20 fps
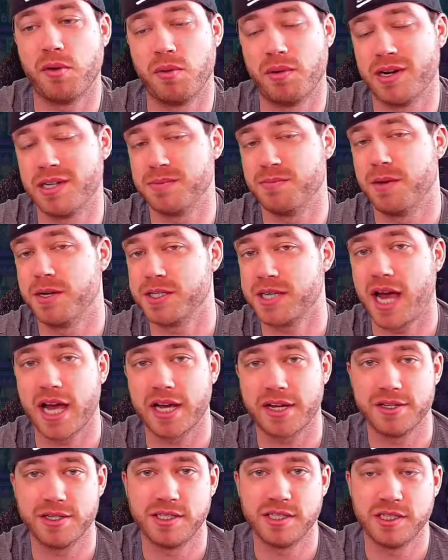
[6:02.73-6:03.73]
as much
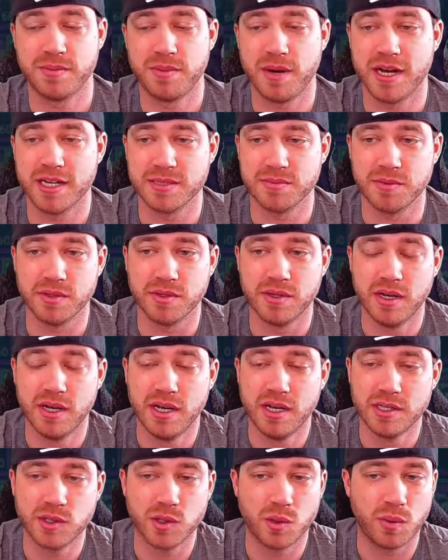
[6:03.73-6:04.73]
accuracy as possible.
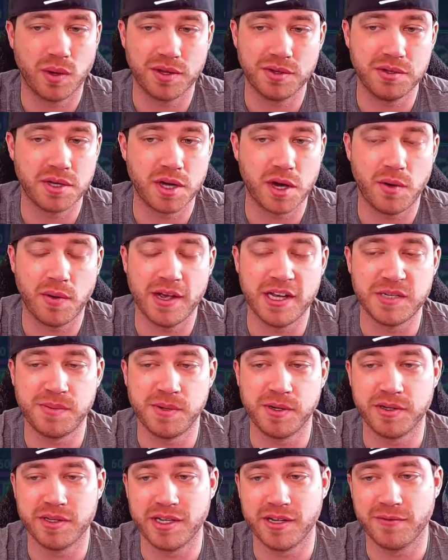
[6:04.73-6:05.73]
So whether you go HP or
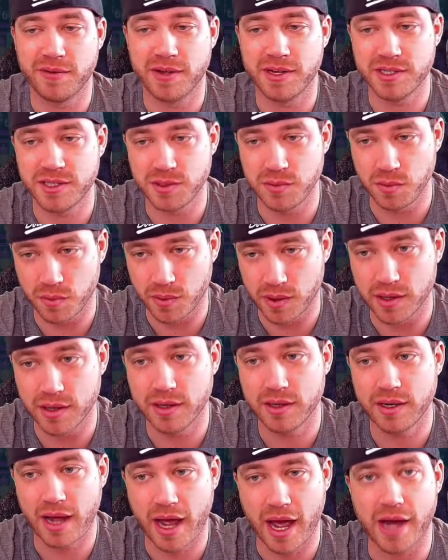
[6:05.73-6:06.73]
defense, you want
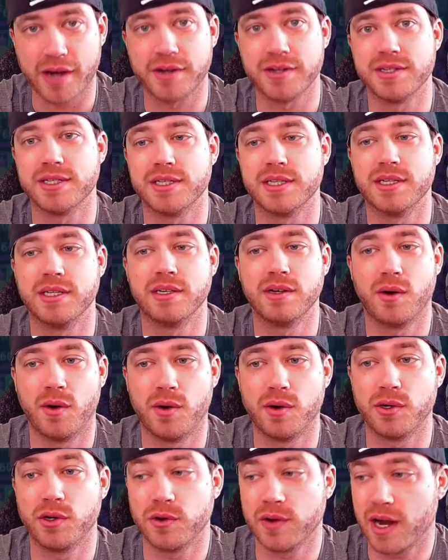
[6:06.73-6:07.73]
accuracy on
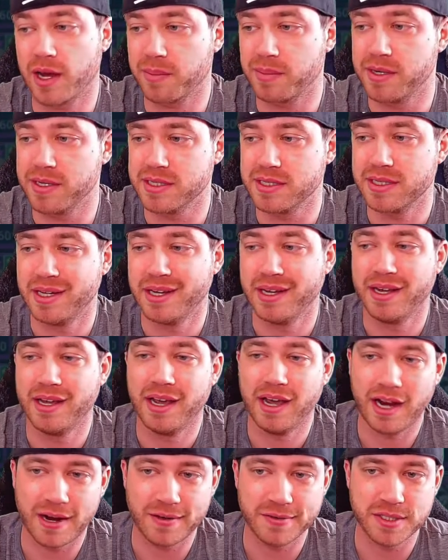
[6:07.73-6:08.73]
your neck piece. And
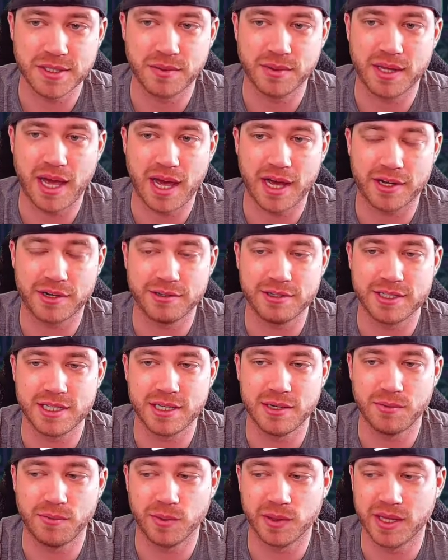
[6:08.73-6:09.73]
obviously with the accuracy
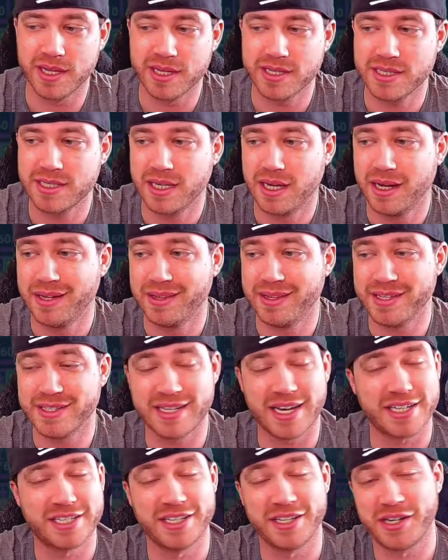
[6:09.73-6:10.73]
with this
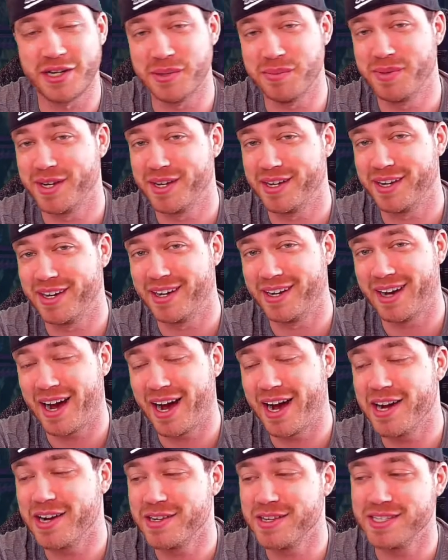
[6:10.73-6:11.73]
actually could be
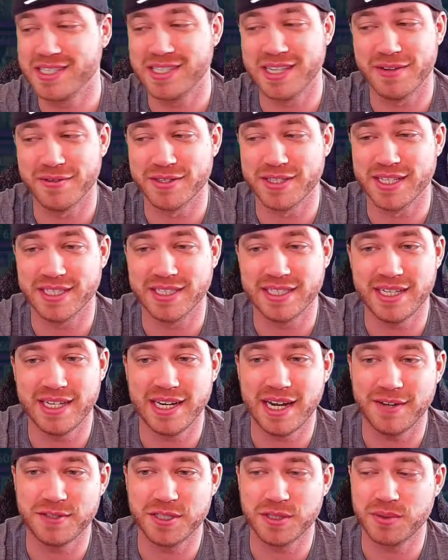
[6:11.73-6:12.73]
higher. This is level 16. I've
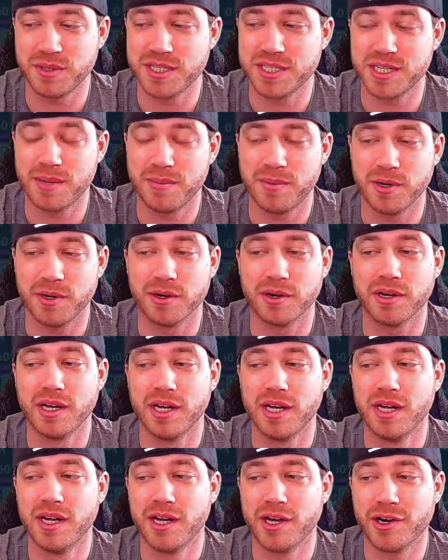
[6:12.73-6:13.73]
switched up her
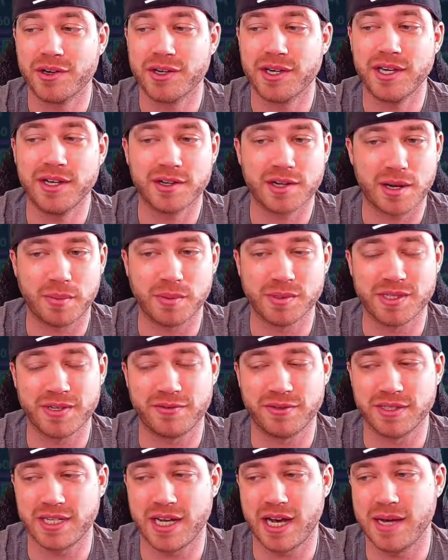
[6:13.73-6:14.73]
gear a couple different
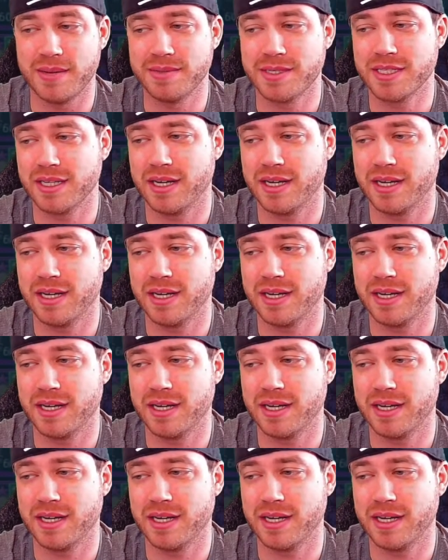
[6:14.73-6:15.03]
times